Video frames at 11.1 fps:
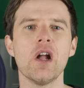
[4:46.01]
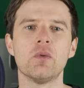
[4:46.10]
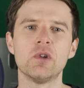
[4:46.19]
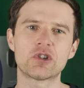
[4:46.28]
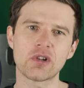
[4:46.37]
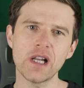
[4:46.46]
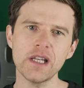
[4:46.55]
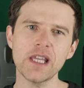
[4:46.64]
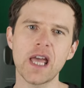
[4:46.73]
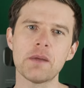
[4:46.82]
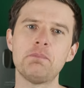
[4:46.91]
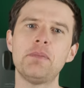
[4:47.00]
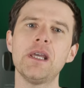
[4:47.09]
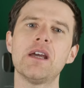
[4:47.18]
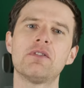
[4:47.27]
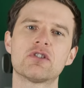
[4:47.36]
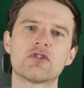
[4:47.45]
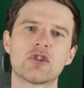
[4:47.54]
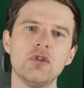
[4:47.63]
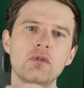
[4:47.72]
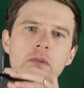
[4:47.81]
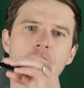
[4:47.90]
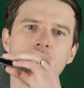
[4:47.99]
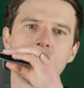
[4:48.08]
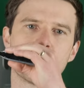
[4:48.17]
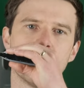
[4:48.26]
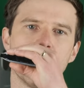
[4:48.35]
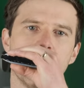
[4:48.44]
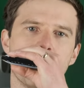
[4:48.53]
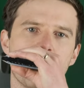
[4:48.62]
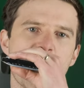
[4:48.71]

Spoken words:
we're trying to get a bit of a scoop on the 3.